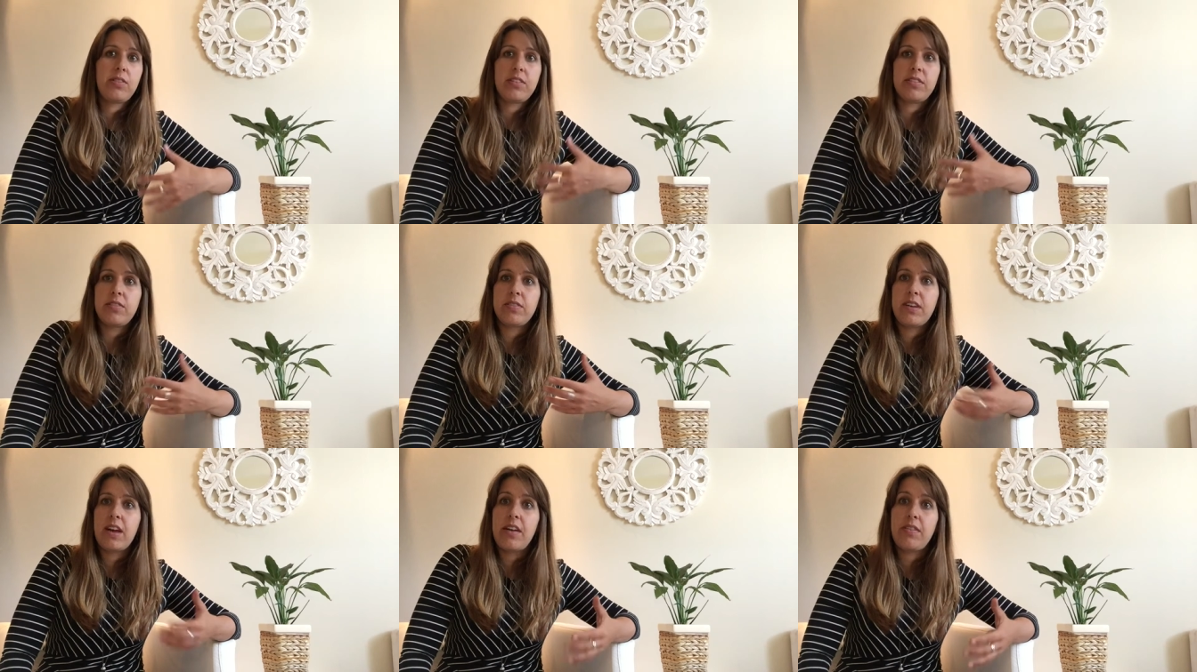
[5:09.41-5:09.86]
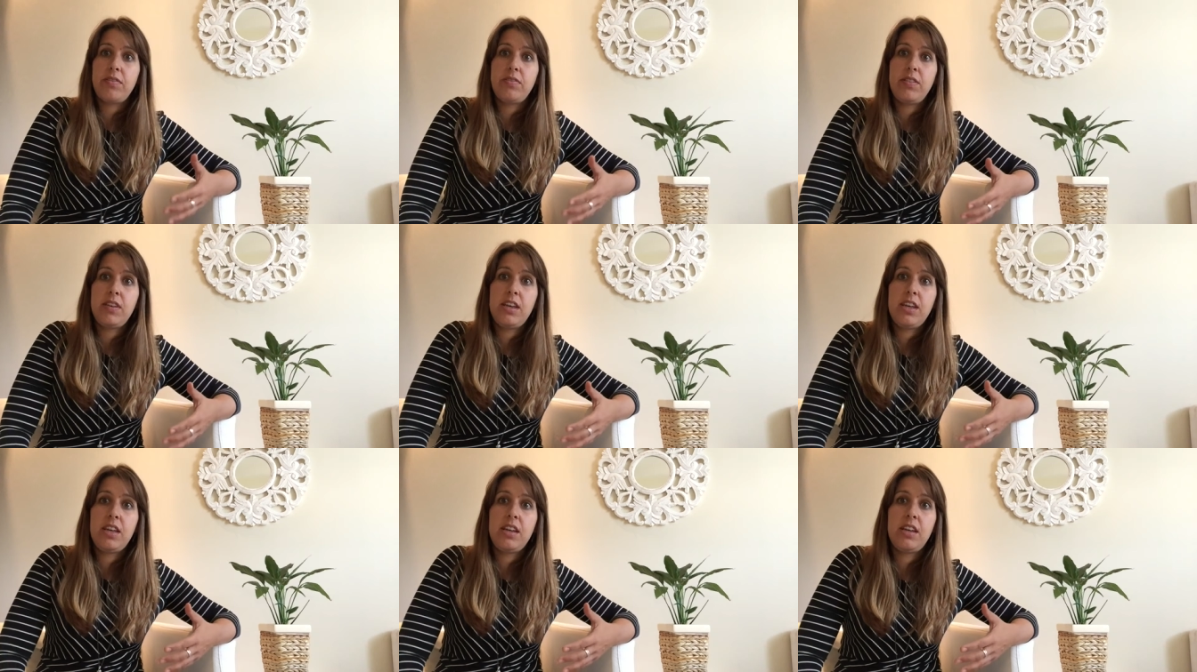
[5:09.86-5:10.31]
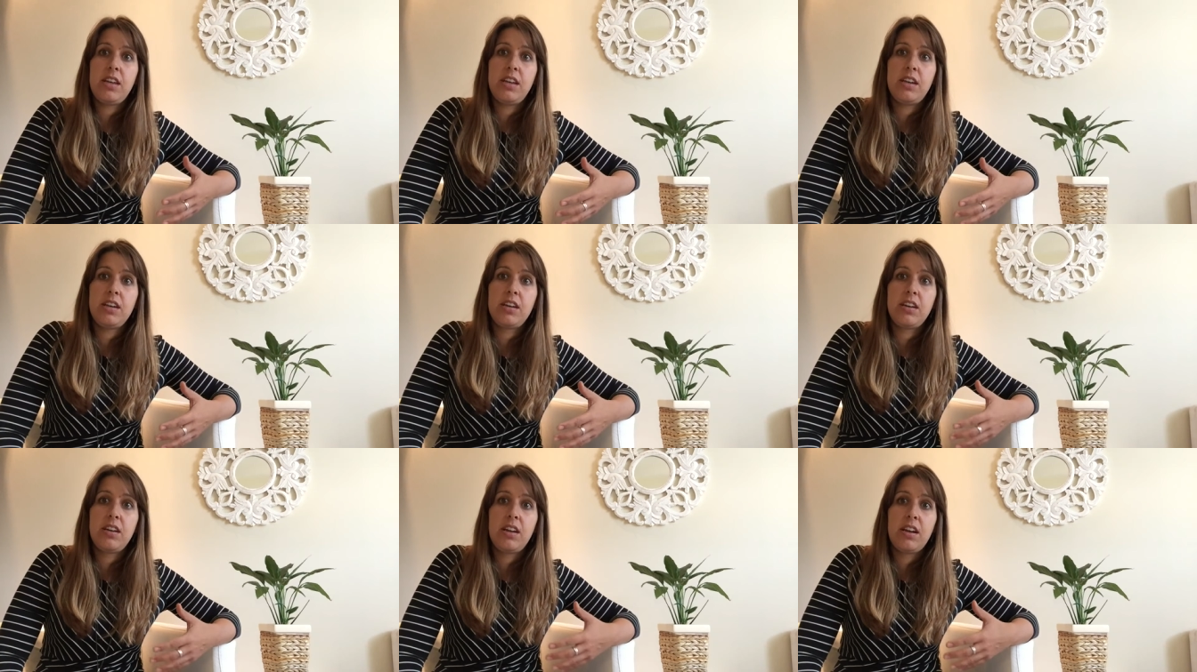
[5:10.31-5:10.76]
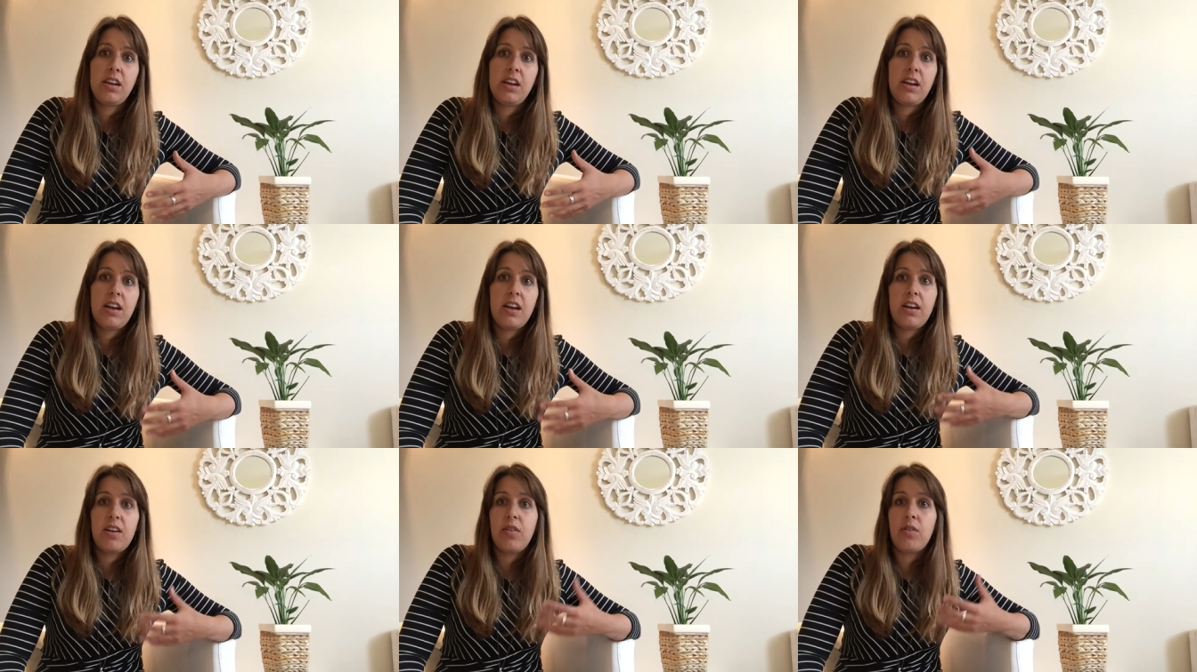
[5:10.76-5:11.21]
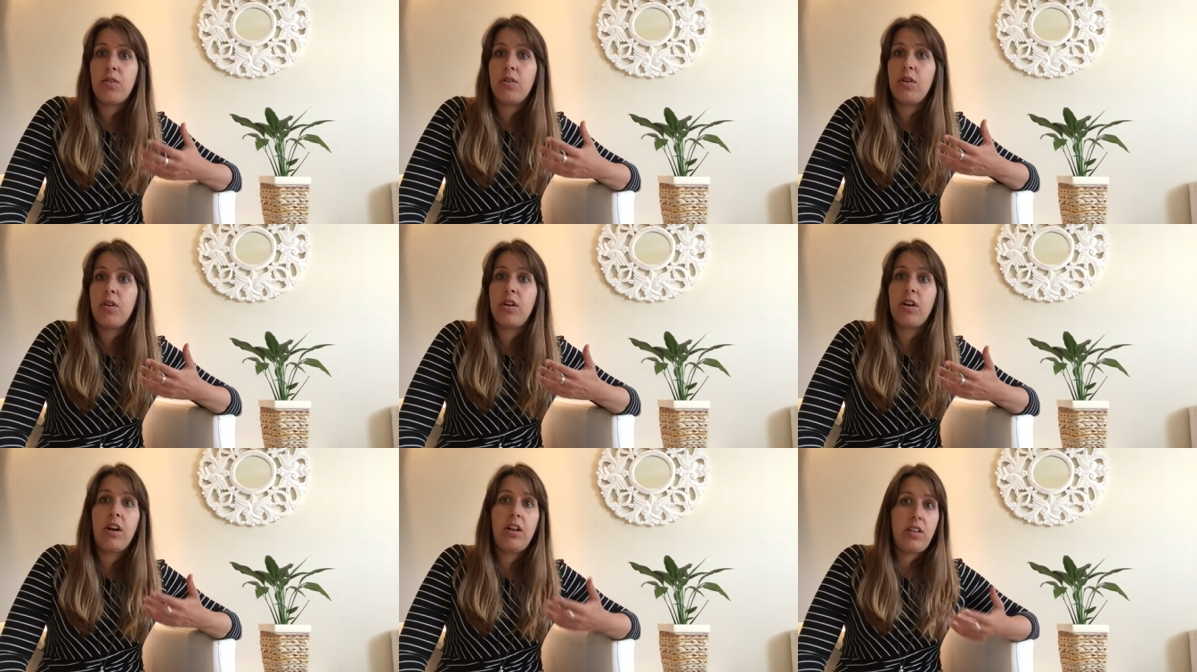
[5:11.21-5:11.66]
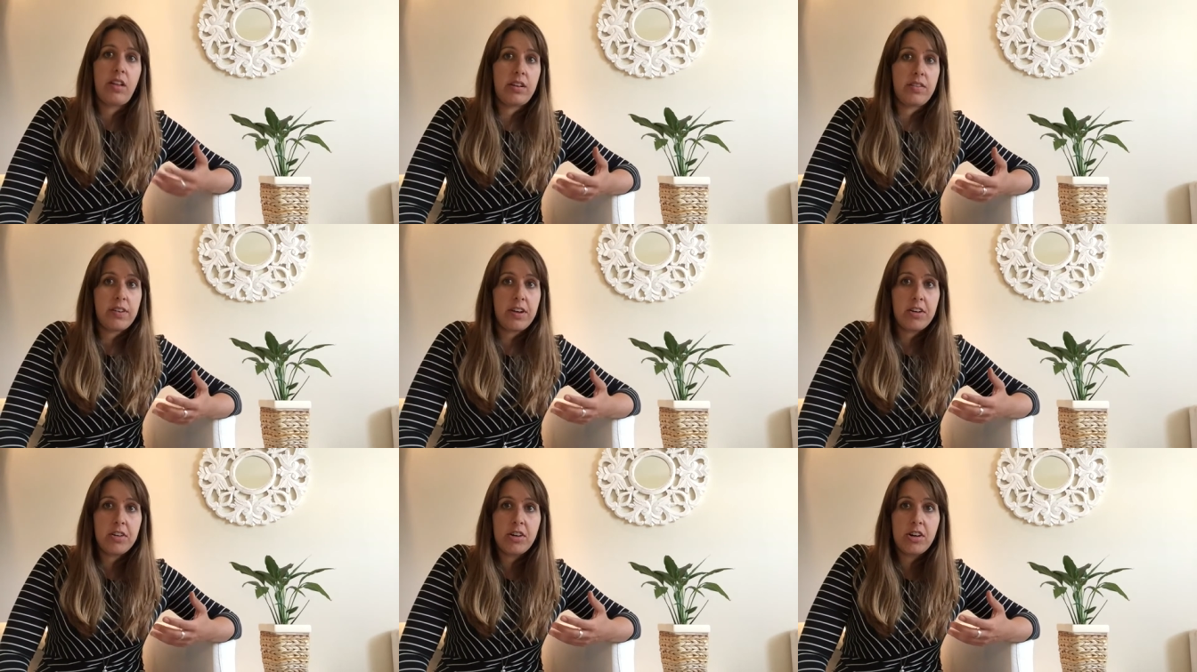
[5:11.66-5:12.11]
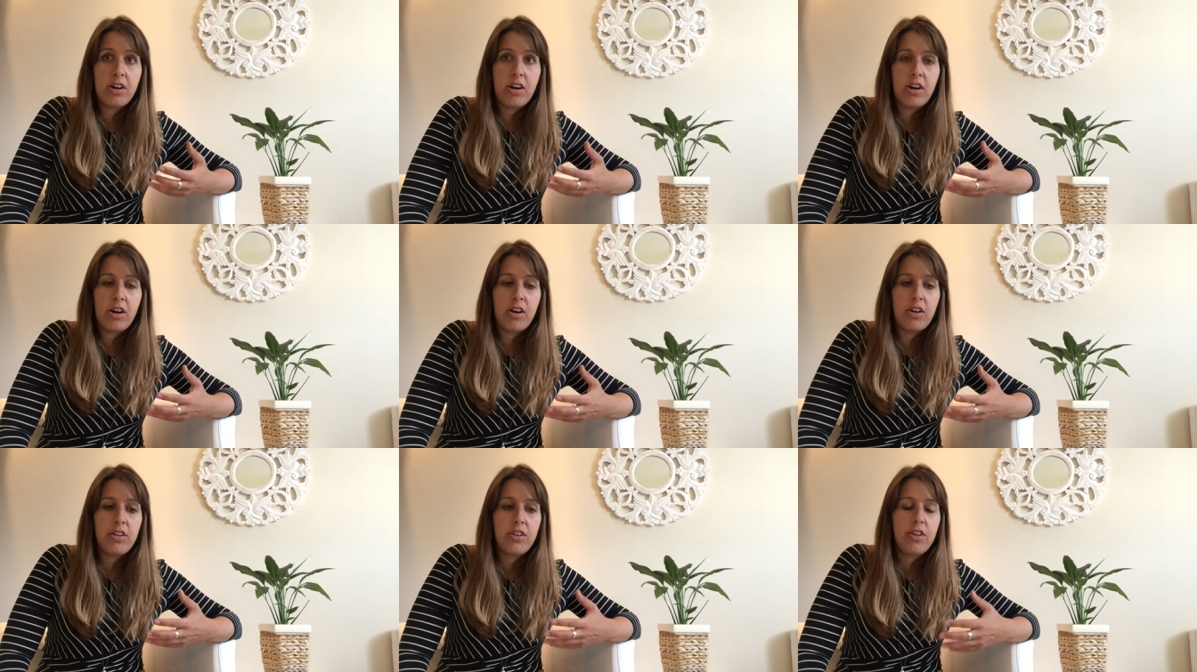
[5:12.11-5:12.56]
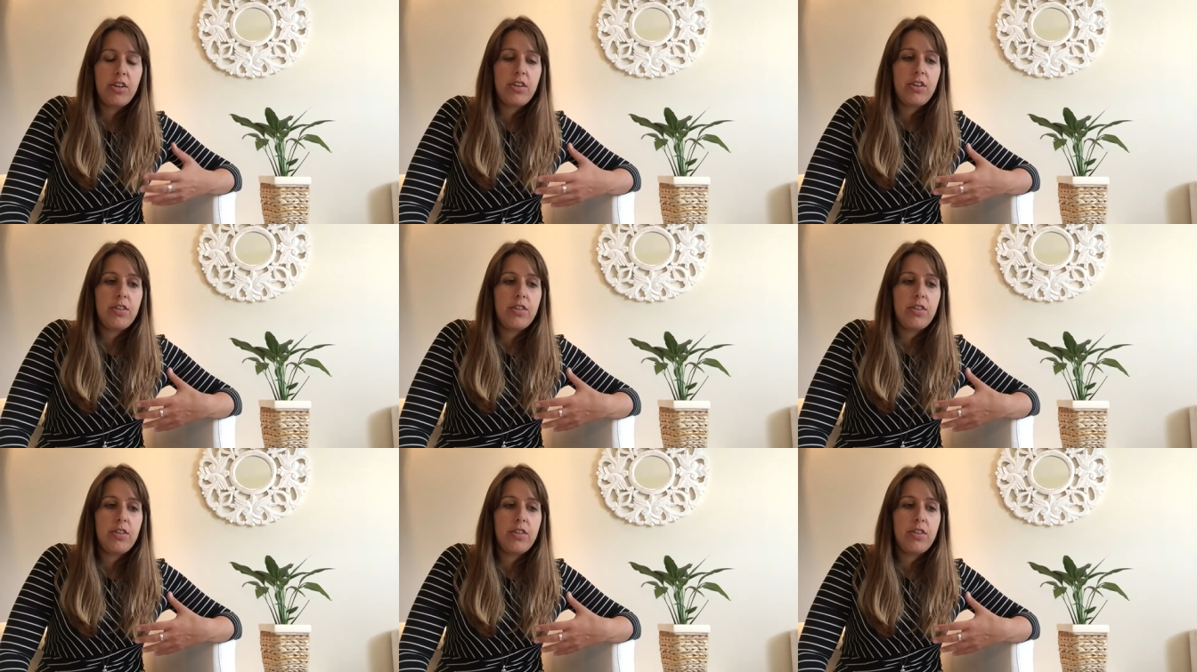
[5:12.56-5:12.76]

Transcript: lots of caffeine, or a lot of alcohol,